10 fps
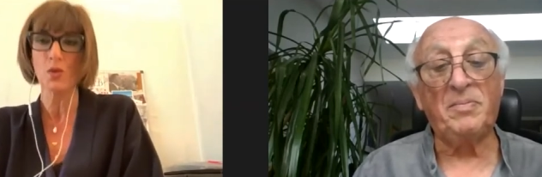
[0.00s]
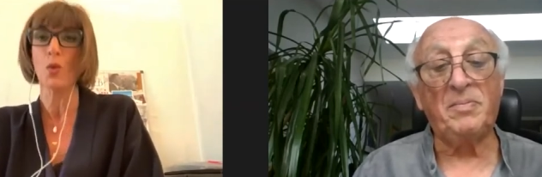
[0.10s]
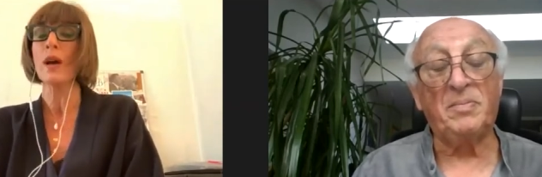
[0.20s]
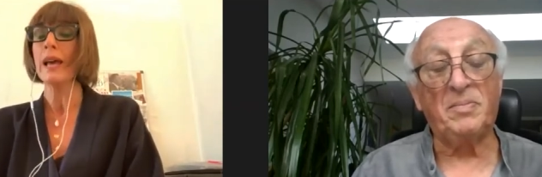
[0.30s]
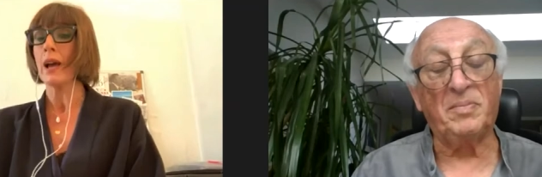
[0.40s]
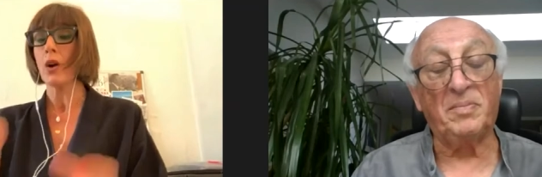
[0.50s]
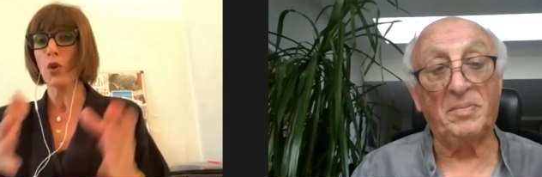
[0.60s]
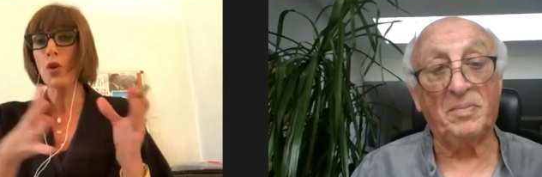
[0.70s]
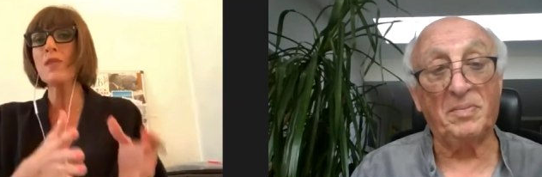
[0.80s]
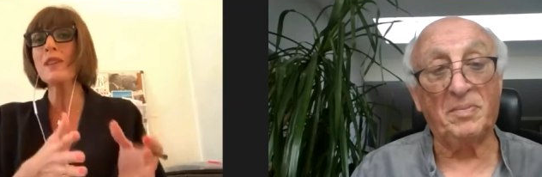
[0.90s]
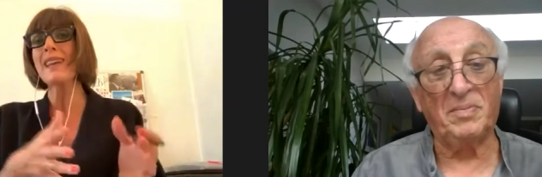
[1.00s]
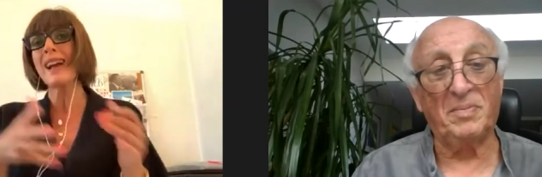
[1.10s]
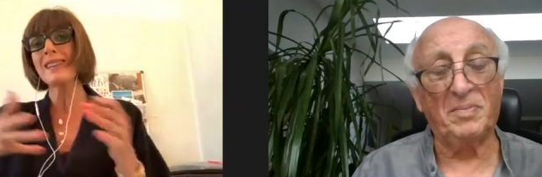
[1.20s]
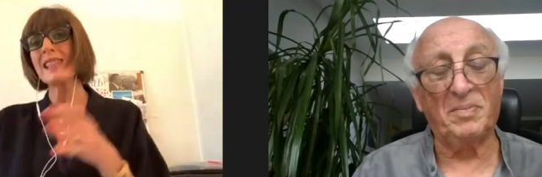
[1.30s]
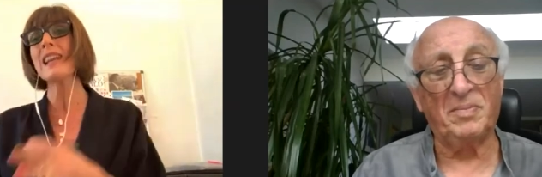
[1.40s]
Speaker 1: So COVID
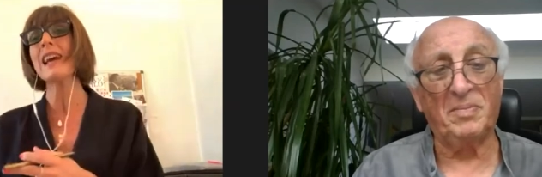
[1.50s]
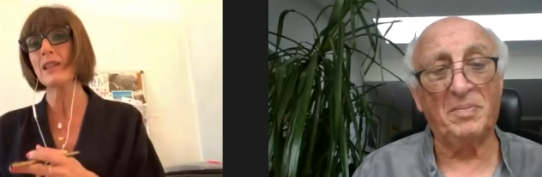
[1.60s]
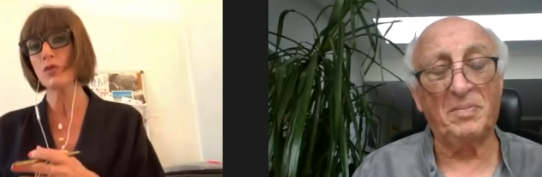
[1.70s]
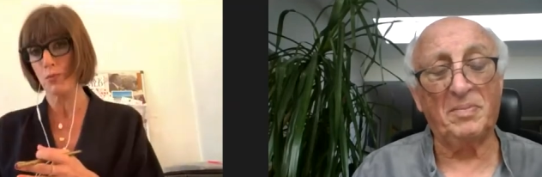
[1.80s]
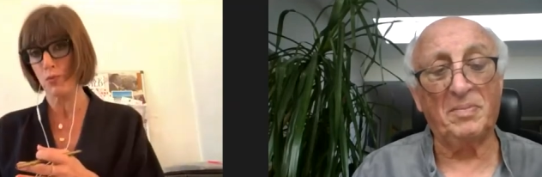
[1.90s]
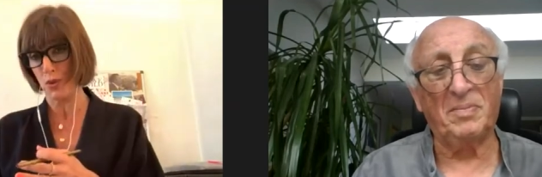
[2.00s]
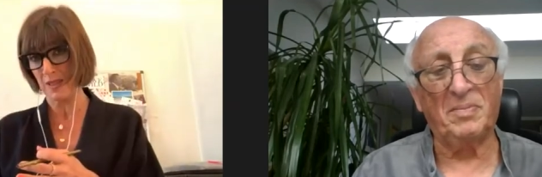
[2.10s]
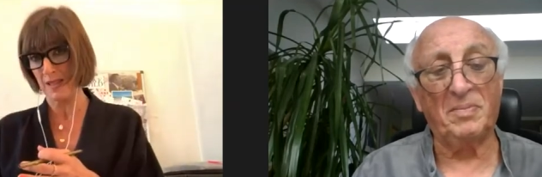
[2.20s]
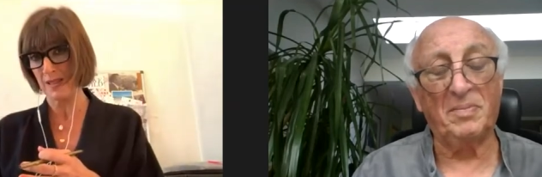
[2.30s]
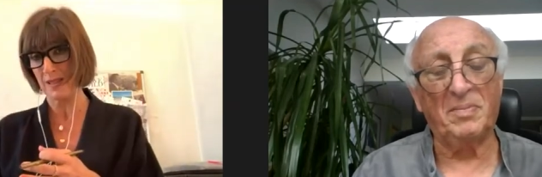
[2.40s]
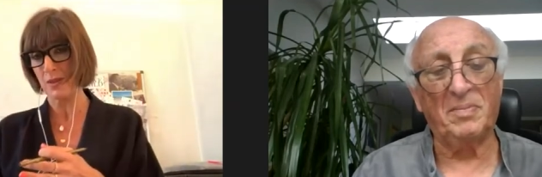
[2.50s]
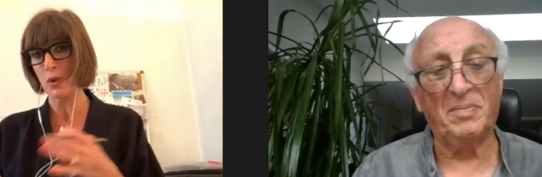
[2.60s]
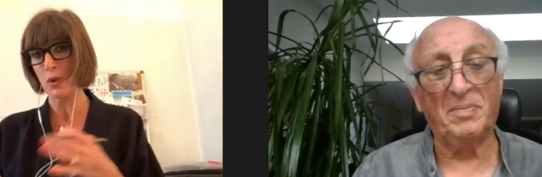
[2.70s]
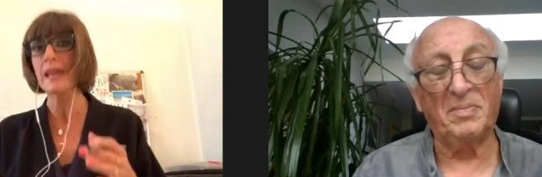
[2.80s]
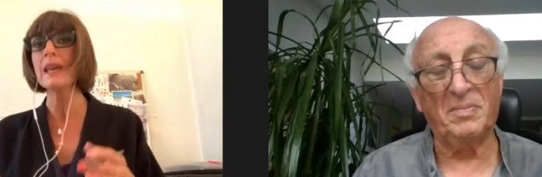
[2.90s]
accelerated the process,
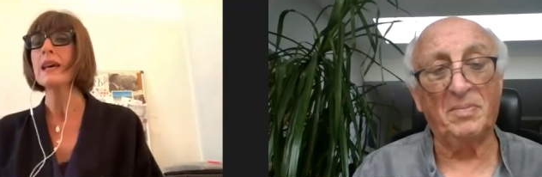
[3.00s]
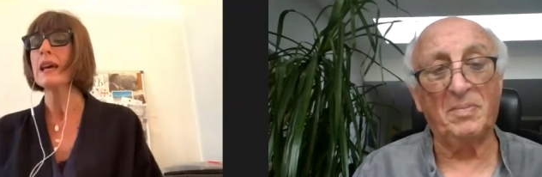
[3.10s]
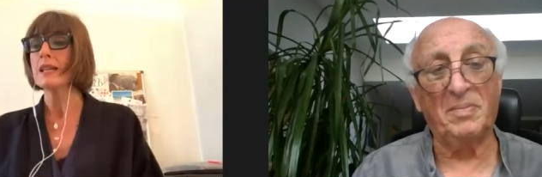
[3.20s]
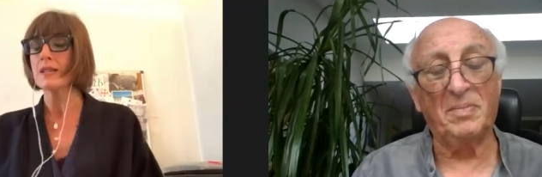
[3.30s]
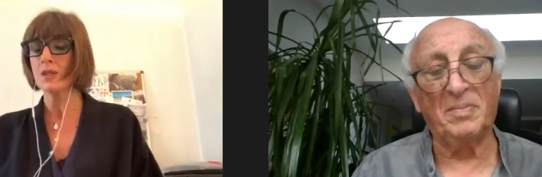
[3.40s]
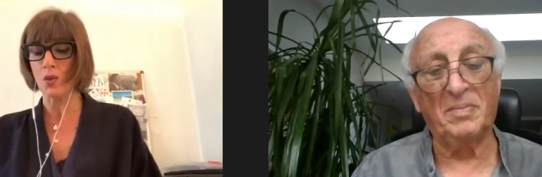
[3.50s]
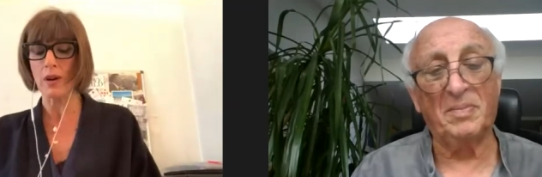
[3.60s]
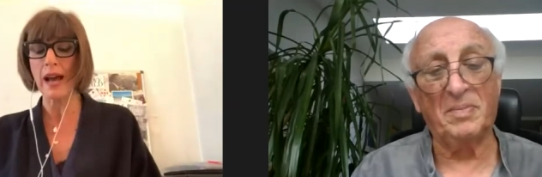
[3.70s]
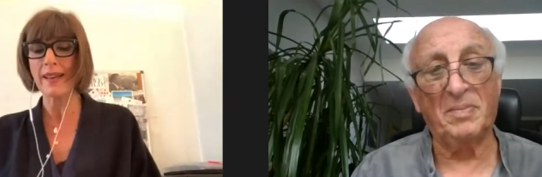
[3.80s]
okay? So I